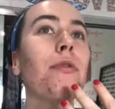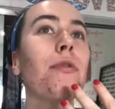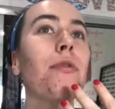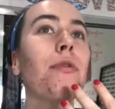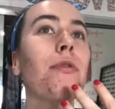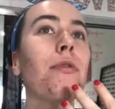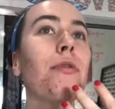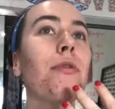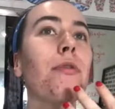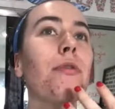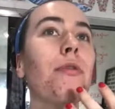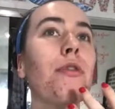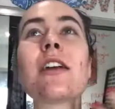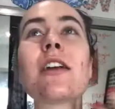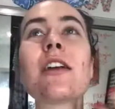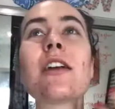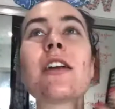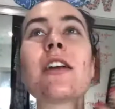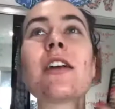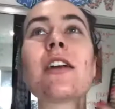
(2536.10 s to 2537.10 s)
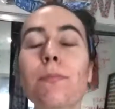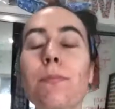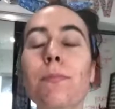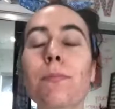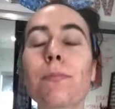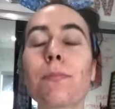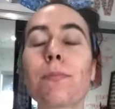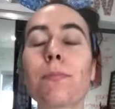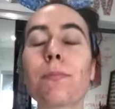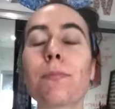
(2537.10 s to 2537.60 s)
just pump
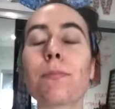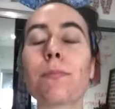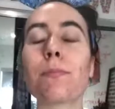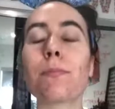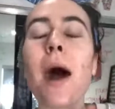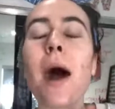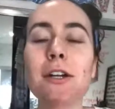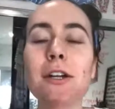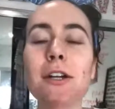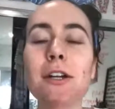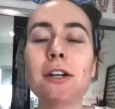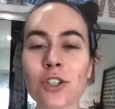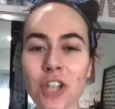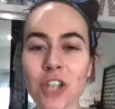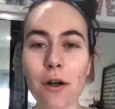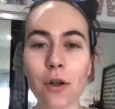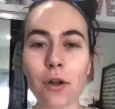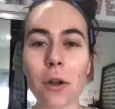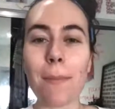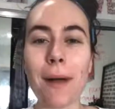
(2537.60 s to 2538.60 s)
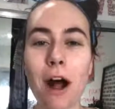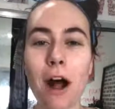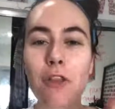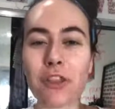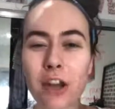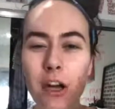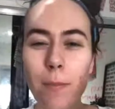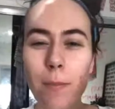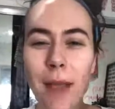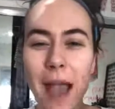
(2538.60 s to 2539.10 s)
up your own child
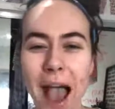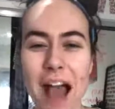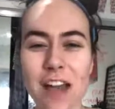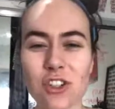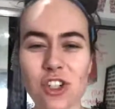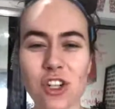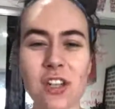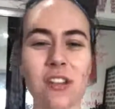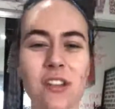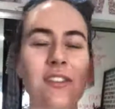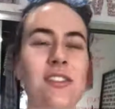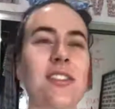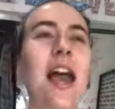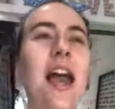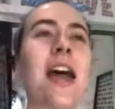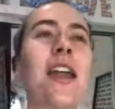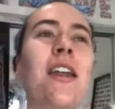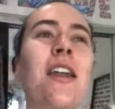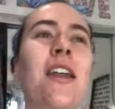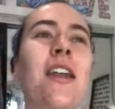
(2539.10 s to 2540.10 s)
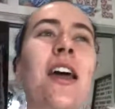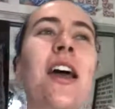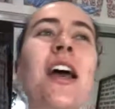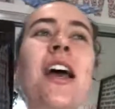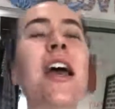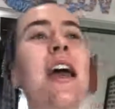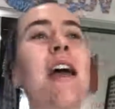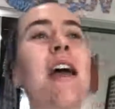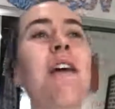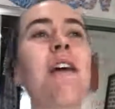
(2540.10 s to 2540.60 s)
about their passions. And
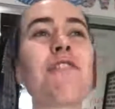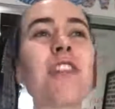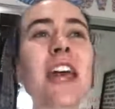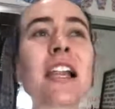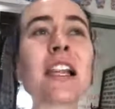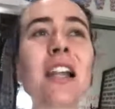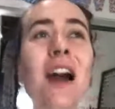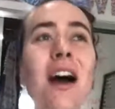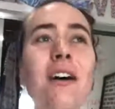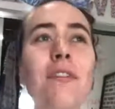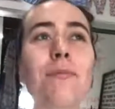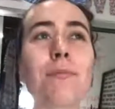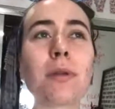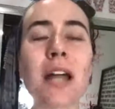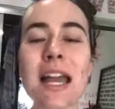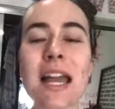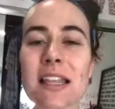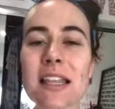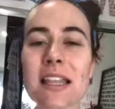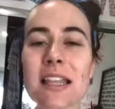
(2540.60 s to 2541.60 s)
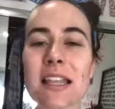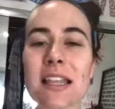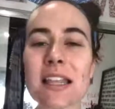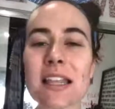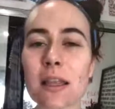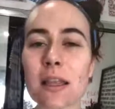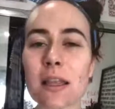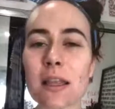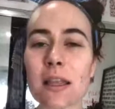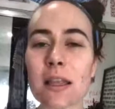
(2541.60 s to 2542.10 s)
if they love playing the
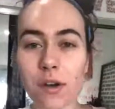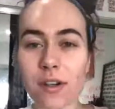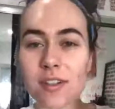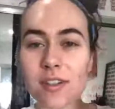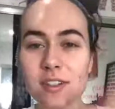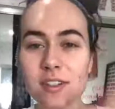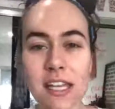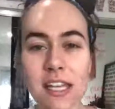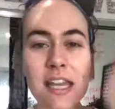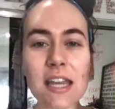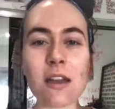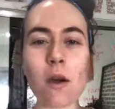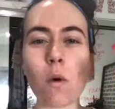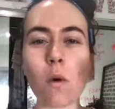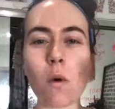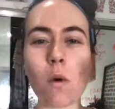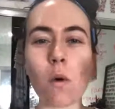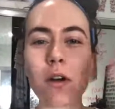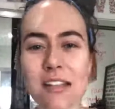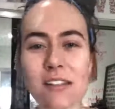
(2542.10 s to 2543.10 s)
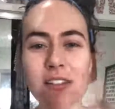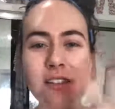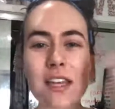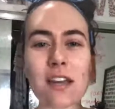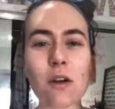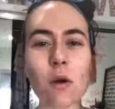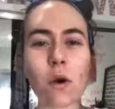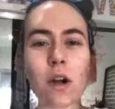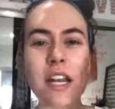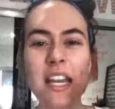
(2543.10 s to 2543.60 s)
piano or singing or
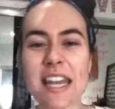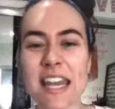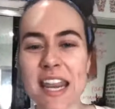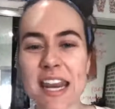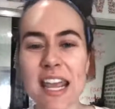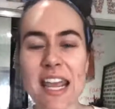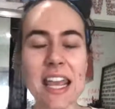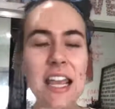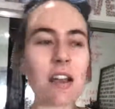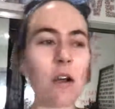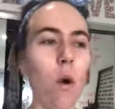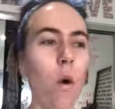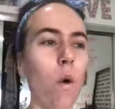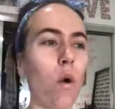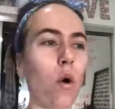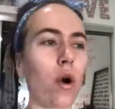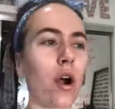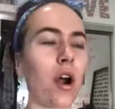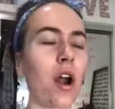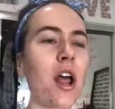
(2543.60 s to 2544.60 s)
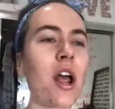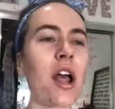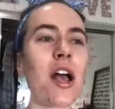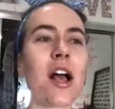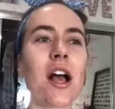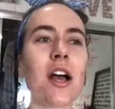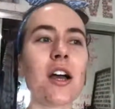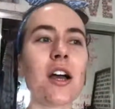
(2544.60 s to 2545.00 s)
dancing or knitting or